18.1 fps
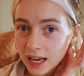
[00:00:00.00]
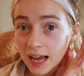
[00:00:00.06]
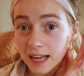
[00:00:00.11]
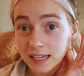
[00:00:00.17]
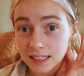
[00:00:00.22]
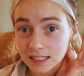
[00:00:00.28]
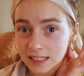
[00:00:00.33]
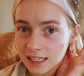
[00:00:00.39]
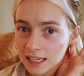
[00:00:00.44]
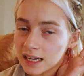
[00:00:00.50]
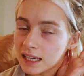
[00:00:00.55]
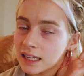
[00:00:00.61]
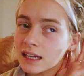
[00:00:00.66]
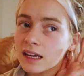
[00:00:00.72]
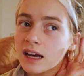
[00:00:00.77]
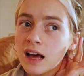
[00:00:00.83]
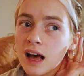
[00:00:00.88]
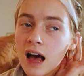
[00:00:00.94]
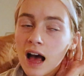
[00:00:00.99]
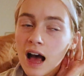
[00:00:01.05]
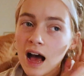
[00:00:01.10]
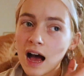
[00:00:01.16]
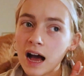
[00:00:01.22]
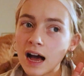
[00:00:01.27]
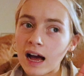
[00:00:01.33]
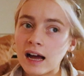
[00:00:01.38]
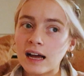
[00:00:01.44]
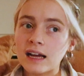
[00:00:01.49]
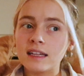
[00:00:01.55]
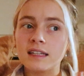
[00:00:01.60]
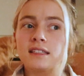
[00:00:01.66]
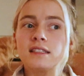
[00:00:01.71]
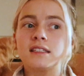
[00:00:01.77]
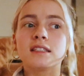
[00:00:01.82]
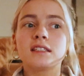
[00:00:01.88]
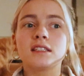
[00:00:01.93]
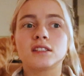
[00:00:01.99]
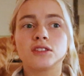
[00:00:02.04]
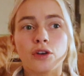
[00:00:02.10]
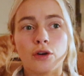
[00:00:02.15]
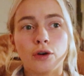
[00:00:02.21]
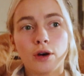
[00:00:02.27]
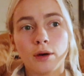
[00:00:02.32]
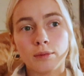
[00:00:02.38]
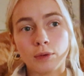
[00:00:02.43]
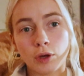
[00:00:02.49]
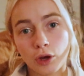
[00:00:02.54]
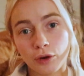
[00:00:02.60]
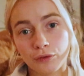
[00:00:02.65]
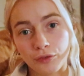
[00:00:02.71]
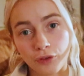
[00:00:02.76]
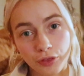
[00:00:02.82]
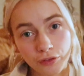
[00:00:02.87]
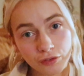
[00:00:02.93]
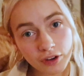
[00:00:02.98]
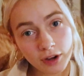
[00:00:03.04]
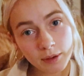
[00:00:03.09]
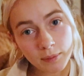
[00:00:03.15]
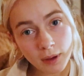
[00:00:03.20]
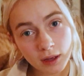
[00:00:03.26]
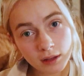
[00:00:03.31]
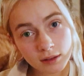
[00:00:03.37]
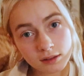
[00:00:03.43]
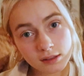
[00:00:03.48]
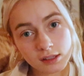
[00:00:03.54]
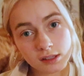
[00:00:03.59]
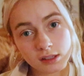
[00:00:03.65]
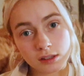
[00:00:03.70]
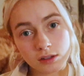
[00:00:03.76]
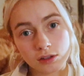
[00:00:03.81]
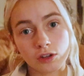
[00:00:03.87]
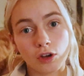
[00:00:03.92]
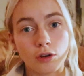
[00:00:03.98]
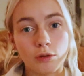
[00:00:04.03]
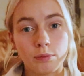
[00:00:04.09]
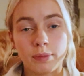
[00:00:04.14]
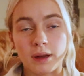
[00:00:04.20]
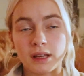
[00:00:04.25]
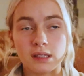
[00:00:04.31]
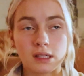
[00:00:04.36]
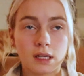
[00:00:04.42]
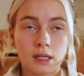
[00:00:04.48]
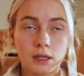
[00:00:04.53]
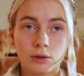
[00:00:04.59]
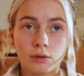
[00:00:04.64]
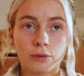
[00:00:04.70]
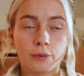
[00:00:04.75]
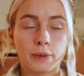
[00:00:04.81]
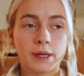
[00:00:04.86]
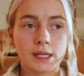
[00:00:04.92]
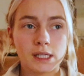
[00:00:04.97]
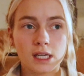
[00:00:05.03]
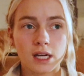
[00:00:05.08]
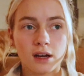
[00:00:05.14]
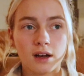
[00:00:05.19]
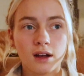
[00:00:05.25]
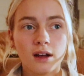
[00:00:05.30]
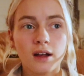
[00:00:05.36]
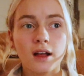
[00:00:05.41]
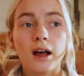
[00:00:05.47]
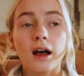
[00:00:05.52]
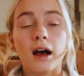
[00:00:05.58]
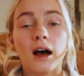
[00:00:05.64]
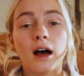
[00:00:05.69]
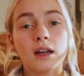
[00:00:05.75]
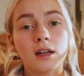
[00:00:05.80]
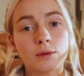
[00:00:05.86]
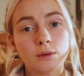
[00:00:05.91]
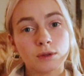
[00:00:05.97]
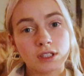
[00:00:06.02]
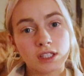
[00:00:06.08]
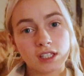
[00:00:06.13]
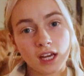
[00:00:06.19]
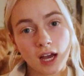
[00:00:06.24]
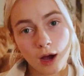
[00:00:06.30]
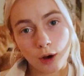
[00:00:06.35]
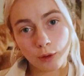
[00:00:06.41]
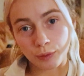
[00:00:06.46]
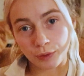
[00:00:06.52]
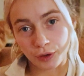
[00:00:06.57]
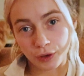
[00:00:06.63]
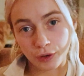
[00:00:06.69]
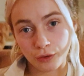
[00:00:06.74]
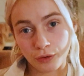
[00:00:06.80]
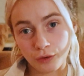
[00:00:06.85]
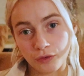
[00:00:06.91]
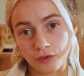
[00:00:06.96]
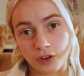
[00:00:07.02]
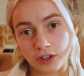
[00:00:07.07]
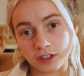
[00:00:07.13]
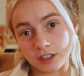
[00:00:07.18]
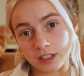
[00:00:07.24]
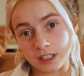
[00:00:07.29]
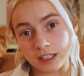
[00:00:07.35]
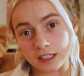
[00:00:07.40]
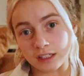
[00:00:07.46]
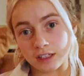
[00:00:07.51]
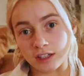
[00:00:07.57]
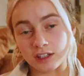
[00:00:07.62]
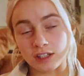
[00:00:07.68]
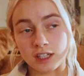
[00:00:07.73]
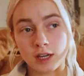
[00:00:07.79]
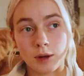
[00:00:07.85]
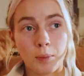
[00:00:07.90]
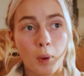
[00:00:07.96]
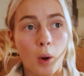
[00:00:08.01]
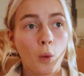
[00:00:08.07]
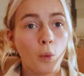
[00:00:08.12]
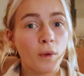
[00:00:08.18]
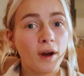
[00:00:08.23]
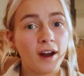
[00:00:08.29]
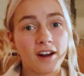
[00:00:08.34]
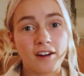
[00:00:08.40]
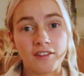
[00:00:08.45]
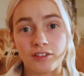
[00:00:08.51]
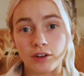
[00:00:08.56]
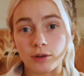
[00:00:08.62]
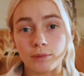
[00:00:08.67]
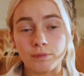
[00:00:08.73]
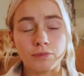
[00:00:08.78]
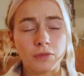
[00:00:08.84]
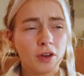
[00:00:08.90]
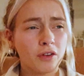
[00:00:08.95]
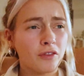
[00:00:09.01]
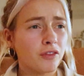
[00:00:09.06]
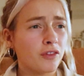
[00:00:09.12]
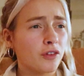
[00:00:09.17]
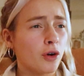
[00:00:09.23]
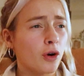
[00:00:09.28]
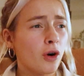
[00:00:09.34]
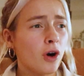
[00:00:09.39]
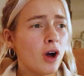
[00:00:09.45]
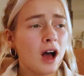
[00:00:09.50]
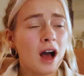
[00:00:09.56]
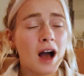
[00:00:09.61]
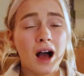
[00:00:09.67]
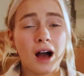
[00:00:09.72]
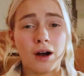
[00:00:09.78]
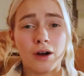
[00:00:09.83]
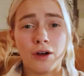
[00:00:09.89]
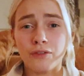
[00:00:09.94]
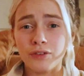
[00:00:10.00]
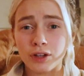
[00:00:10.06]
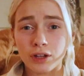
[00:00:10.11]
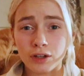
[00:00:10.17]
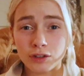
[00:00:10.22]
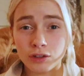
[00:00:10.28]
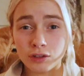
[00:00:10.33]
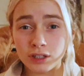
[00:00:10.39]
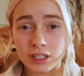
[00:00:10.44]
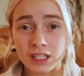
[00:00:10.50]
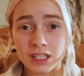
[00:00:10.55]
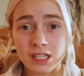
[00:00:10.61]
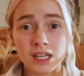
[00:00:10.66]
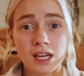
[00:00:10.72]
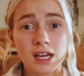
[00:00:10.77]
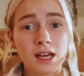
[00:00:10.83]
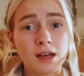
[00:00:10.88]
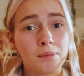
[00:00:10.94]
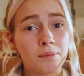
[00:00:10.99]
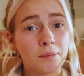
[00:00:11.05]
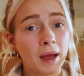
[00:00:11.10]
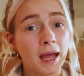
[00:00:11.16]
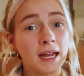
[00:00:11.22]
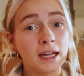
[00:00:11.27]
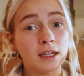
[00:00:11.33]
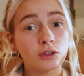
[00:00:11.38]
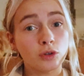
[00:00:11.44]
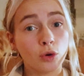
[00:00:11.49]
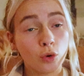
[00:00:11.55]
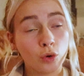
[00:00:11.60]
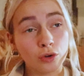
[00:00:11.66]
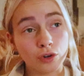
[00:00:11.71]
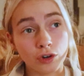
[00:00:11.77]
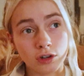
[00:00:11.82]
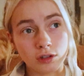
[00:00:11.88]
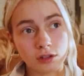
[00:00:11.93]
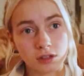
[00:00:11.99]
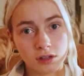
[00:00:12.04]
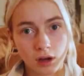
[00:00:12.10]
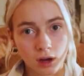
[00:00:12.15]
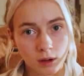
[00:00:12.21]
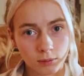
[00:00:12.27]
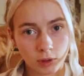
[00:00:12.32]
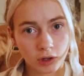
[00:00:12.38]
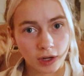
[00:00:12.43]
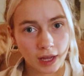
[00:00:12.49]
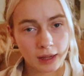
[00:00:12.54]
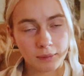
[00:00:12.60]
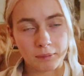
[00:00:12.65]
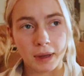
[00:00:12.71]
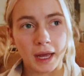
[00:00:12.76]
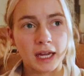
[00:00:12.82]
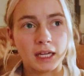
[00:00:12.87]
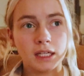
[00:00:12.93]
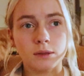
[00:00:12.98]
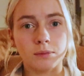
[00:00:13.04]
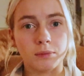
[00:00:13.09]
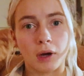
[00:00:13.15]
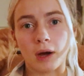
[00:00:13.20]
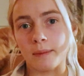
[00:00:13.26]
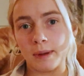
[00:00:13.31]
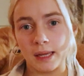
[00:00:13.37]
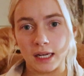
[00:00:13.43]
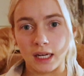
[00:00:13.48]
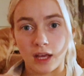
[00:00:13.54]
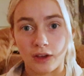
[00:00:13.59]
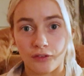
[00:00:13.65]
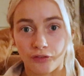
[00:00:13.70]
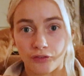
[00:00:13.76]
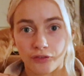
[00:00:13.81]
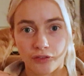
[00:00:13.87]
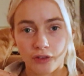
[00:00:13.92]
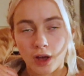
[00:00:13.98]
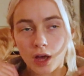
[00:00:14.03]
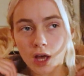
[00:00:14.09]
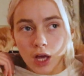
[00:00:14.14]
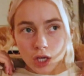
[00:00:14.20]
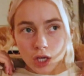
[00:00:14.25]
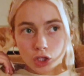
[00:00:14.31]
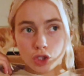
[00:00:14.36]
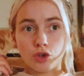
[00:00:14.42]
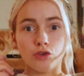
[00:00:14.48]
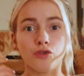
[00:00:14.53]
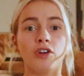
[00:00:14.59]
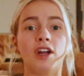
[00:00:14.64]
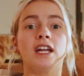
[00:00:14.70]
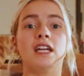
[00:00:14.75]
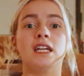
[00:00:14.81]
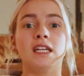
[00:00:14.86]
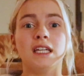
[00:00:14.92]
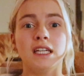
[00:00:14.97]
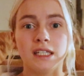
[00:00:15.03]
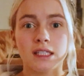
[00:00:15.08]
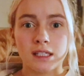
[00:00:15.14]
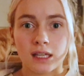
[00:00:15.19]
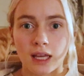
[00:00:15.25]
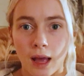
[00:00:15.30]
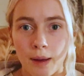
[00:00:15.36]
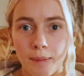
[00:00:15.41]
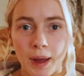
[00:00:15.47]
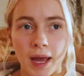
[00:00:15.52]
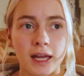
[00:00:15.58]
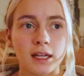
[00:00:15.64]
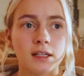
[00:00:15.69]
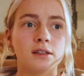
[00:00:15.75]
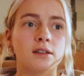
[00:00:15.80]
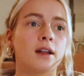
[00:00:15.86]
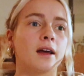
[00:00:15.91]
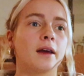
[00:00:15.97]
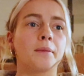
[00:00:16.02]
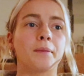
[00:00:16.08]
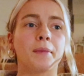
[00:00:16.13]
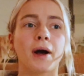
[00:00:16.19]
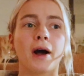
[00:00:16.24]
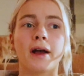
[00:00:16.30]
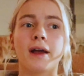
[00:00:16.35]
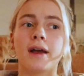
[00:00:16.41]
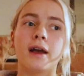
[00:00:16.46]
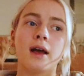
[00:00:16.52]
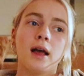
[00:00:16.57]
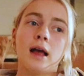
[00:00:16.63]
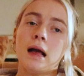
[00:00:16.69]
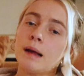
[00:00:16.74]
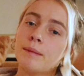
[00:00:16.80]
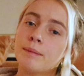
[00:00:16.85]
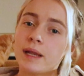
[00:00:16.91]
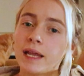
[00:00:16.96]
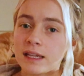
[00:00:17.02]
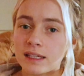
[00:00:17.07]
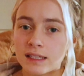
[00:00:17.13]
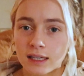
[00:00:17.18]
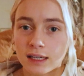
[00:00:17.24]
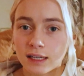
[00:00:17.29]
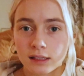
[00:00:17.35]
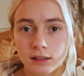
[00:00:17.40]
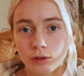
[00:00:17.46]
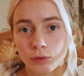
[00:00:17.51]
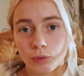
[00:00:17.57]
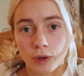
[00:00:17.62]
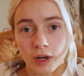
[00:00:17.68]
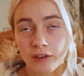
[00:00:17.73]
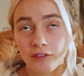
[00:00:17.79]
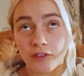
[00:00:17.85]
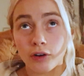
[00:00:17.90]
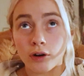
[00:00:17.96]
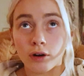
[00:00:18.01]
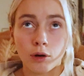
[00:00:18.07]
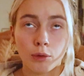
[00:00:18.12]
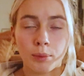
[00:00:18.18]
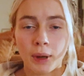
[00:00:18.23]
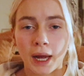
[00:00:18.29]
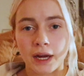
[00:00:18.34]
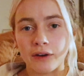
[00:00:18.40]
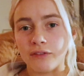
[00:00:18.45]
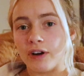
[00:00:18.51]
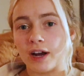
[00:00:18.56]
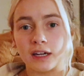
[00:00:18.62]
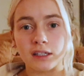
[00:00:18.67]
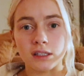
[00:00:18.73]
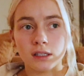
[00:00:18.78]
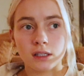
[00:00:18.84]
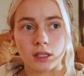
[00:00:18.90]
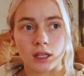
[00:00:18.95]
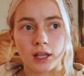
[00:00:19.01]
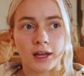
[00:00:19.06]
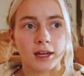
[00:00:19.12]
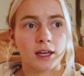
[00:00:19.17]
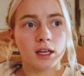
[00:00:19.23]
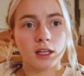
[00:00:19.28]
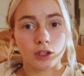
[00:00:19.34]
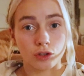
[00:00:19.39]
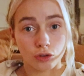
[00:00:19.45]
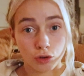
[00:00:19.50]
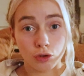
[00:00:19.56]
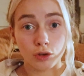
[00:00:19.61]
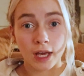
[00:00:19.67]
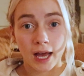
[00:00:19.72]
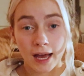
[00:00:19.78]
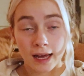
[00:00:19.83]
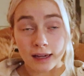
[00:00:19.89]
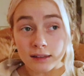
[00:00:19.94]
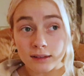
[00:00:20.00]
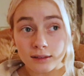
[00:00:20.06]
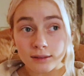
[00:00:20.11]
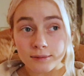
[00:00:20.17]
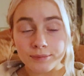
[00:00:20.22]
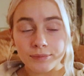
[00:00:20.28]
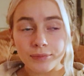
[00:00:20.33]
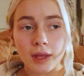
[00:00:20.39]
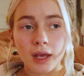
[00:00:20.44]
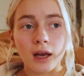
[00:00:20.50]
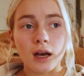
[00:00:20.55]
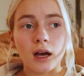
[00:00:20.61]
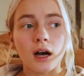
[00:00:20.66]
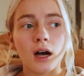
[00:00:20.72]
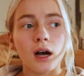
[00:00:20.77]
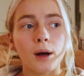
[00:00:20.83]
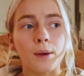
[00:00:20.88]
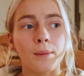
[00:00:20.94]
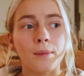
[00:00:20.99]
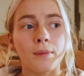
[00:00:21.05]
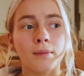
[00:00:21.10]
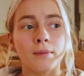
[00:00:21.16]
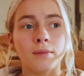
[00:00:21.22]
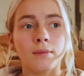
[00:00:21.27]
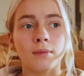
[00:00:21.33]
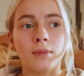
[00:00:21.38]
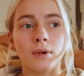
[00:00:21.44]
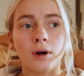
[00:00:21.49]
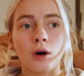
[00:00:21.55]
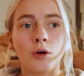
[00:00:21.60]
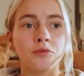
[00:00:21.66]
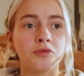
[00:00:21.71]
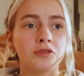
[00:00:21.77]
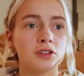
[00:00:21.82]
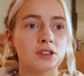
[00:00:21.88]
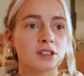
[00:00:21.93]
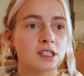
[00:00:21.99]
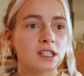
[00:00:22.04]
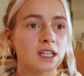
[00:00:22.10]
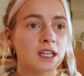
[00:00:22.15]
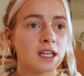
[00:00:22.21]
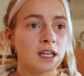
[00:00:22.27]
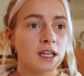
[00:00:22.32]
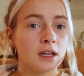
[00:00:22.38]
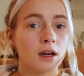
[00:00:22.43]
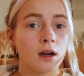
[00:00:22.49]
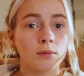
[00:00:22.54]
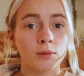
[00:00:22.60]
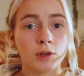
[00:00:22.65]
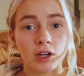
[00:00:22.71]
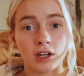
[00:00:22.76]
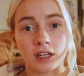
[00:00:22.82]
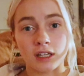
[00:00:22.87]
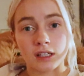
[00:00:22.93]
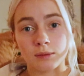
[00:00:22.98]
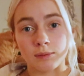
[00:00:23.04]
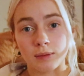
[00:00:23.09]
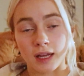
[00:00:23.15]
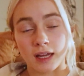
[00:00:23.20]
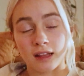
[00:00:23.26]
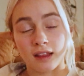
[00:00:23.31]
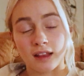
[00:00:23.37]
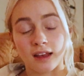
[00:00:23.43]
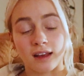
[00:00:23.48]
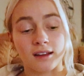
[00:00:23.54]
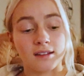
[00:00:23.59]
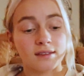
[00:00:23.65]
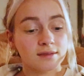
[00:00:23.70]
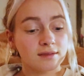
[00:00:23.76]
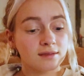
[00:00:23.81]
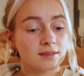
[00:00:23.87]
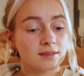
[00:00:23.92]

editing. And so I'm going for 3 months, so basically all winter. And I wanted to help you find an internship wherever for however long you need it, paid or not. I'm not getting paid, but I mean, if you really need to get paid to like buy plane tickets or whatever, or pay rent, like you can. Obviously, I'm gonna explain that